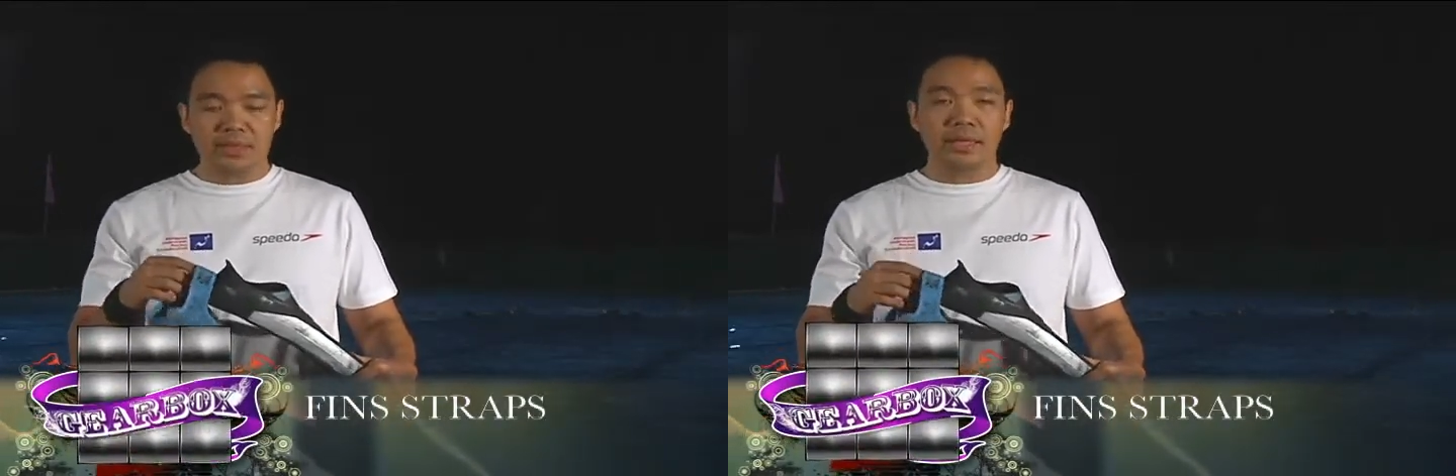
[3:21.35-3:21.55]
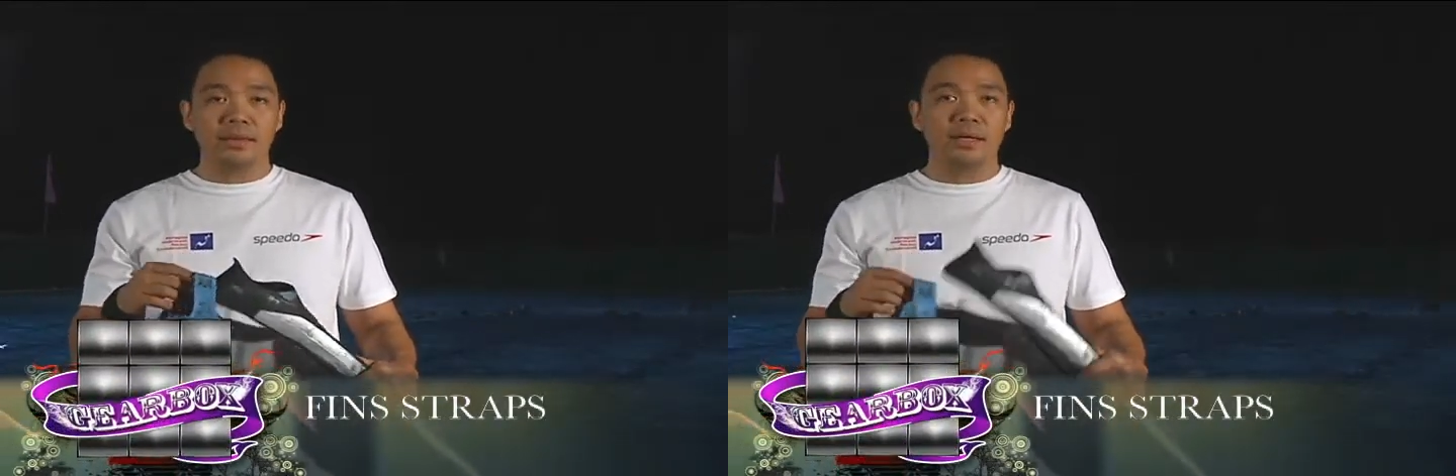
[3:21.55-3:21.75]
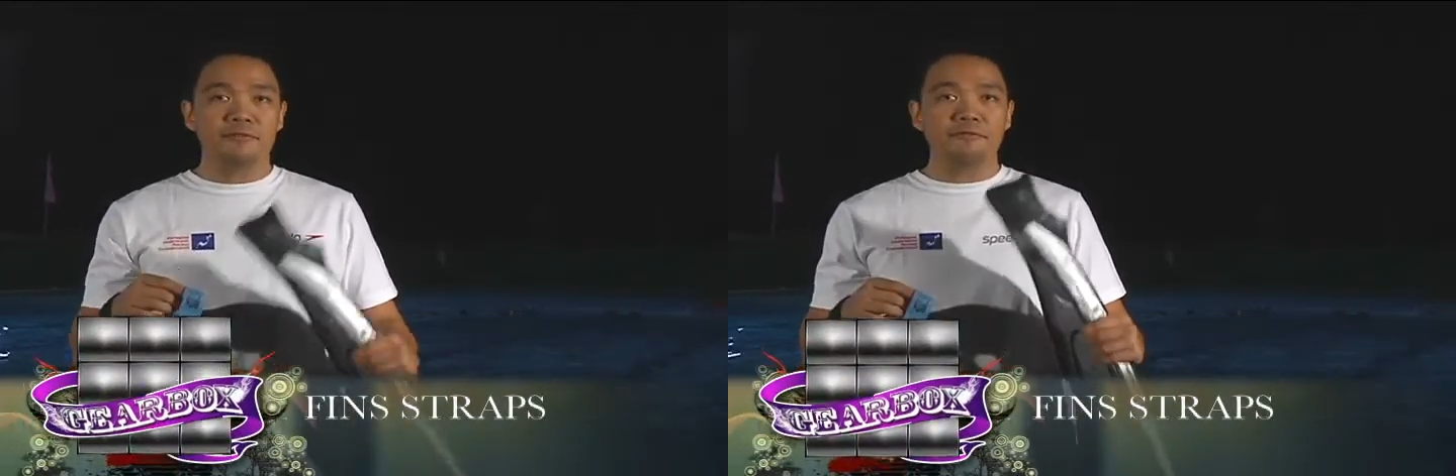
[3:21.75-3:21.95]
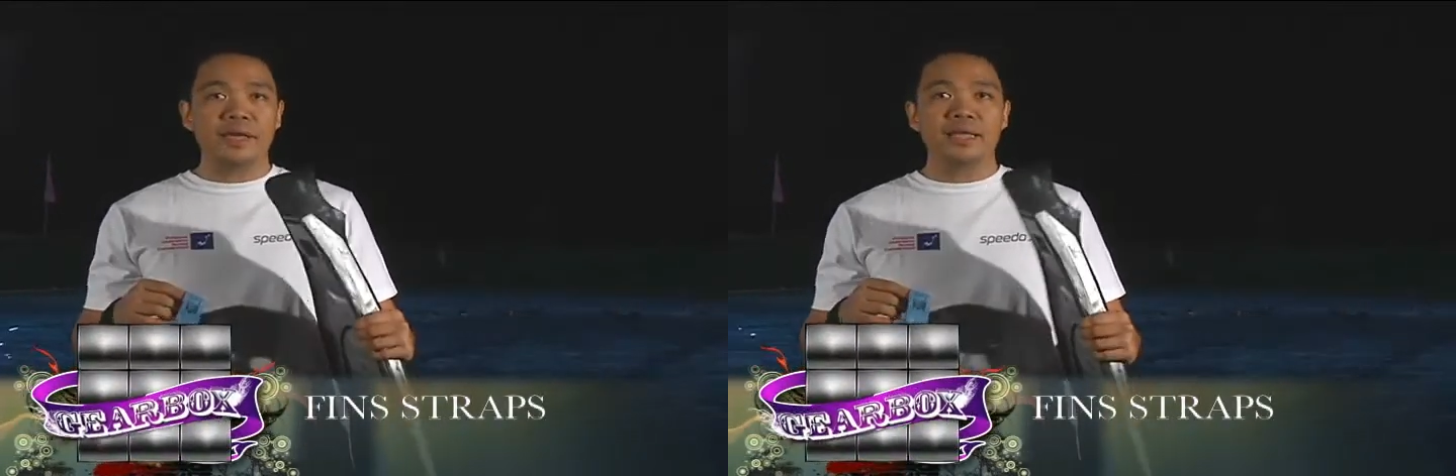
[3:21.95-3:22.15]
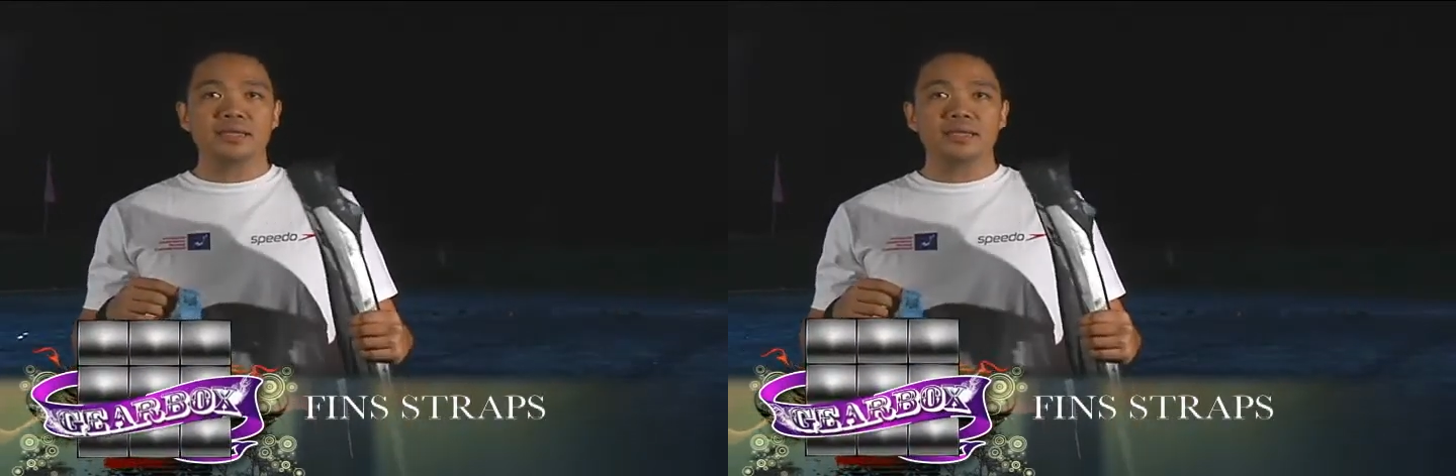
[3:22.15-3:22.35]
that the
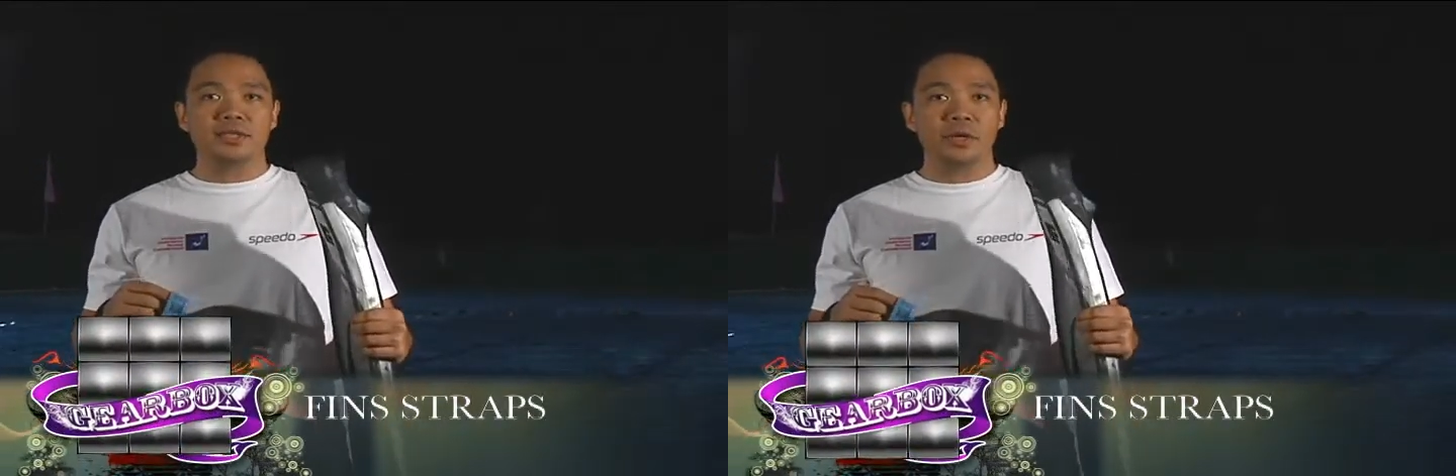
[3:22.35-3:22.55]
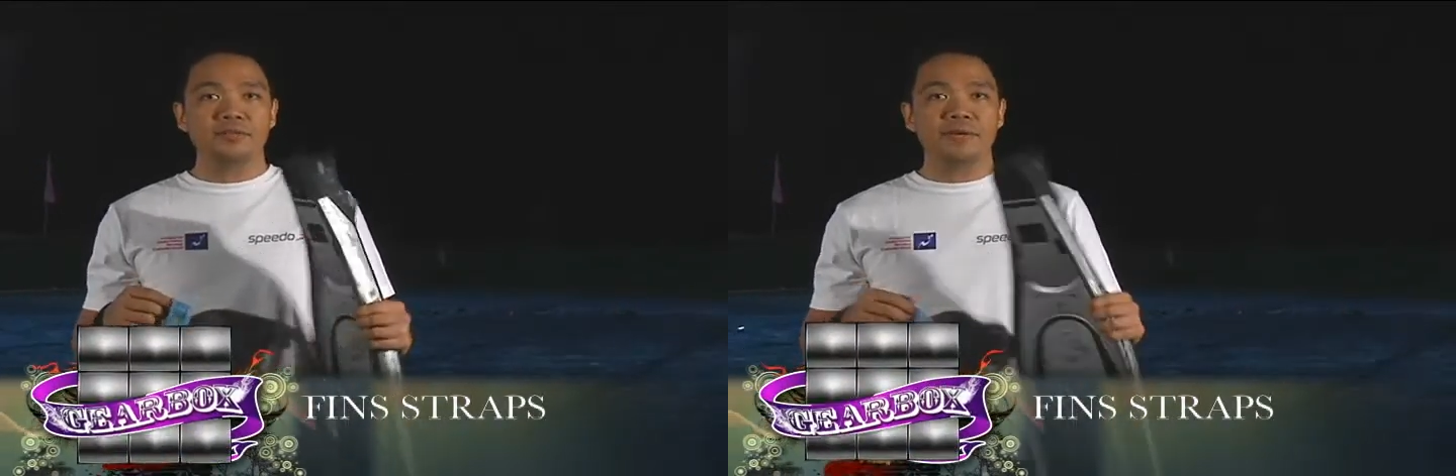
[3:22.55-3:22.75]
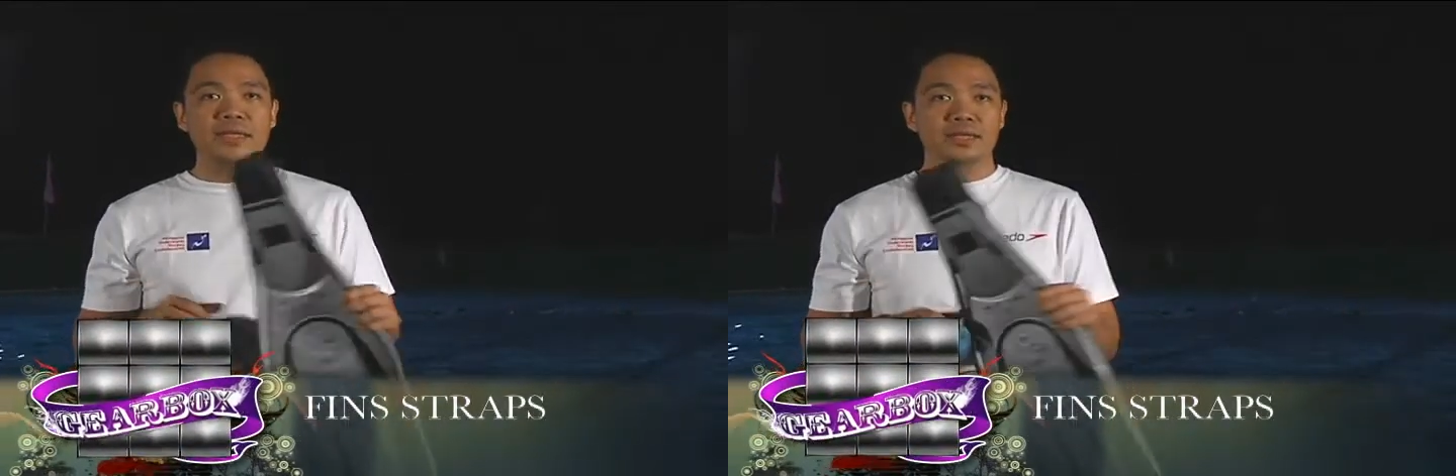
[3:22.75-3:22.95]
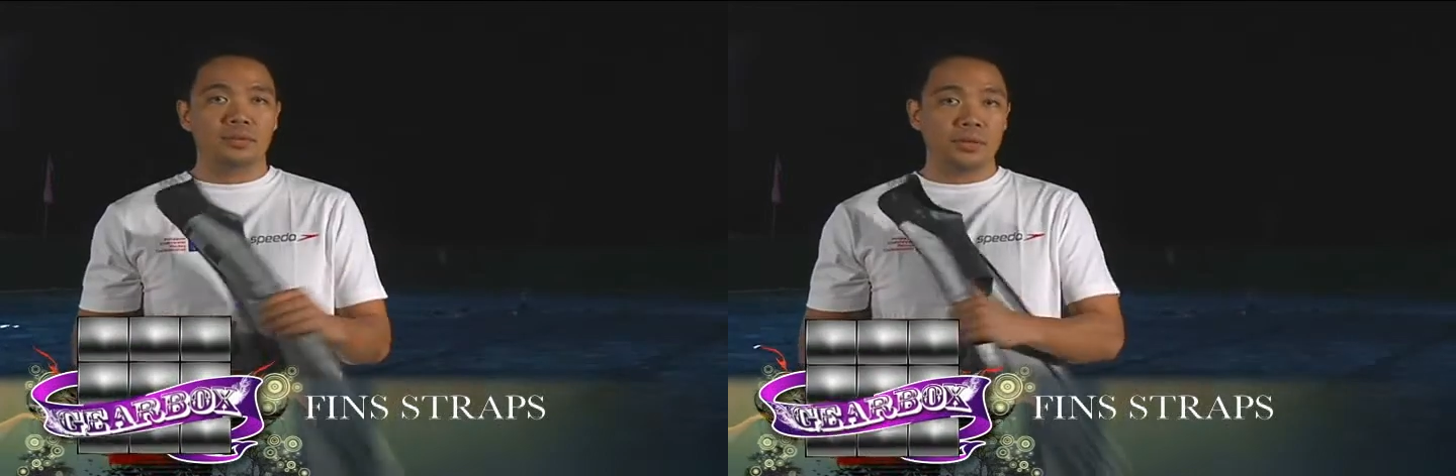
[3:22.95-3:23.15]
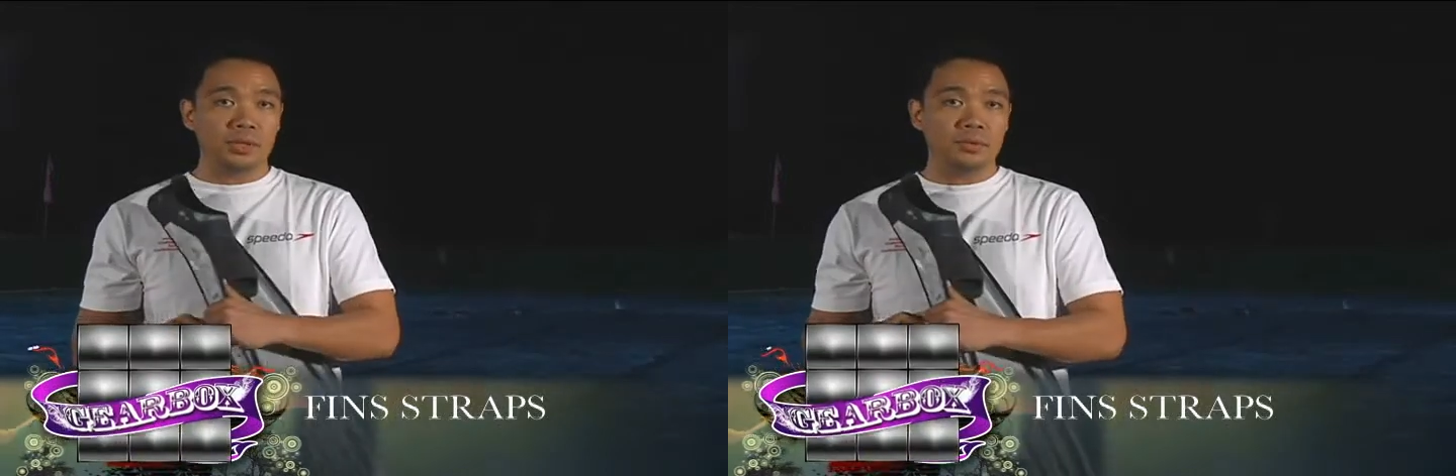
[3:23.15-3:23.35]
fins, your fins
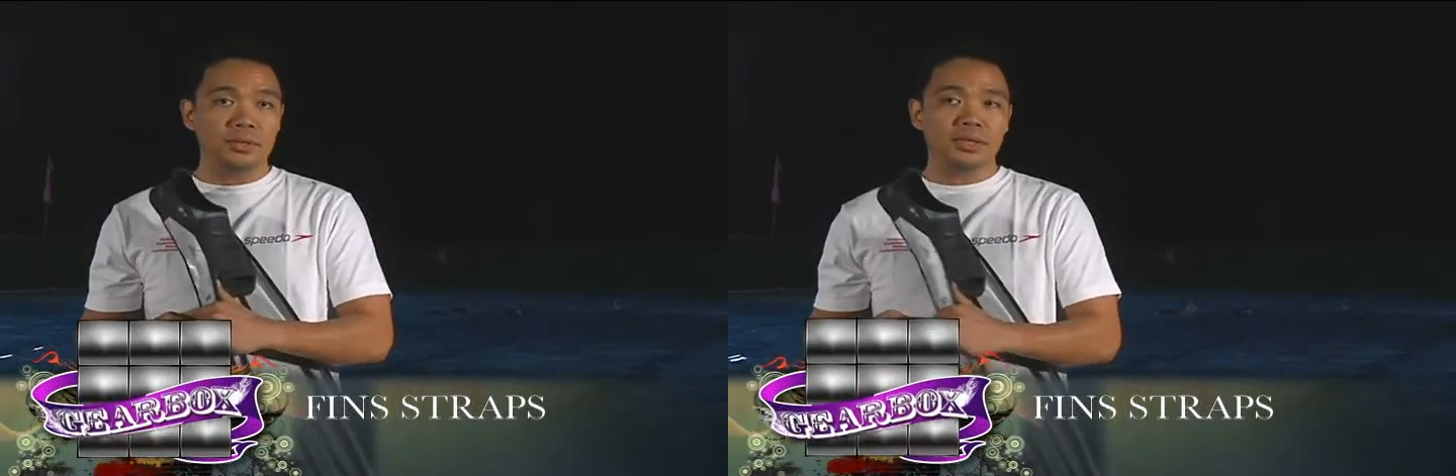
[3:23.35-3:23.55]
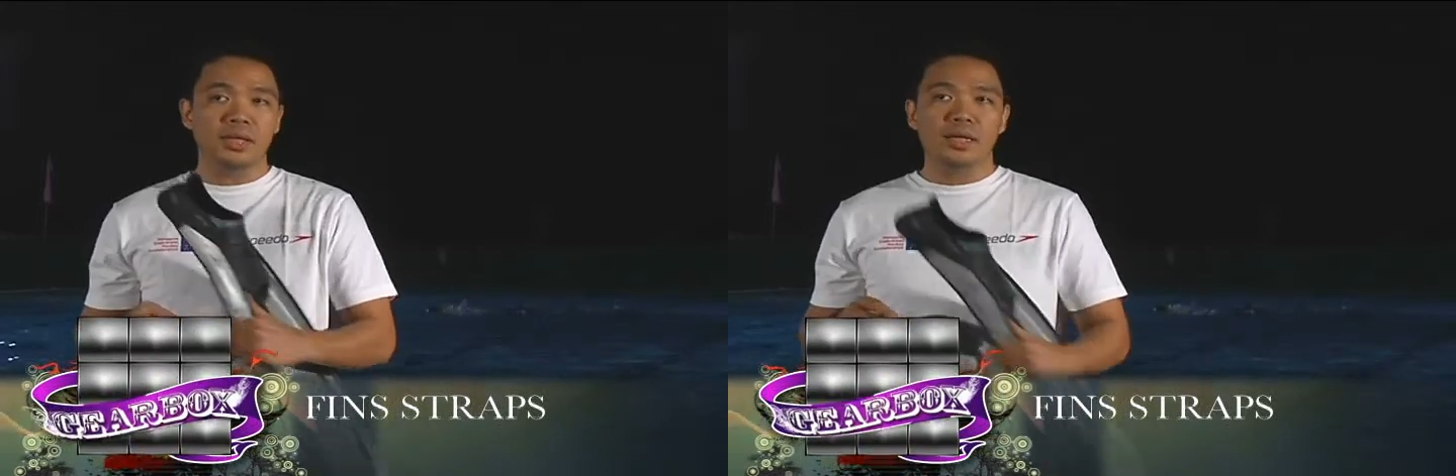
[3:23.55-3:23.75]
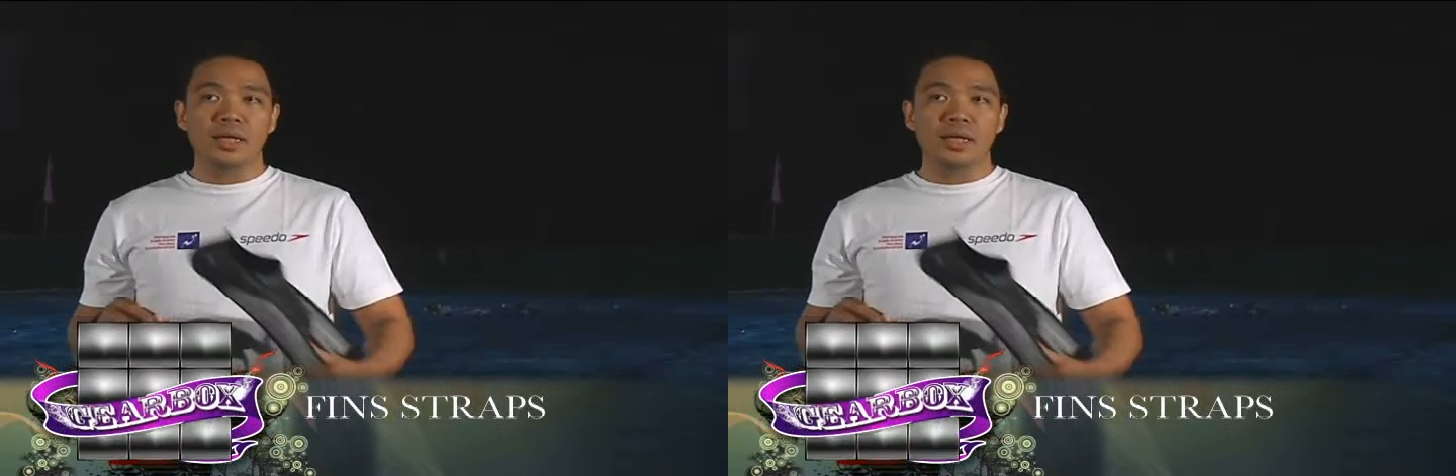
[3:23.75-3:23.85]
that we use,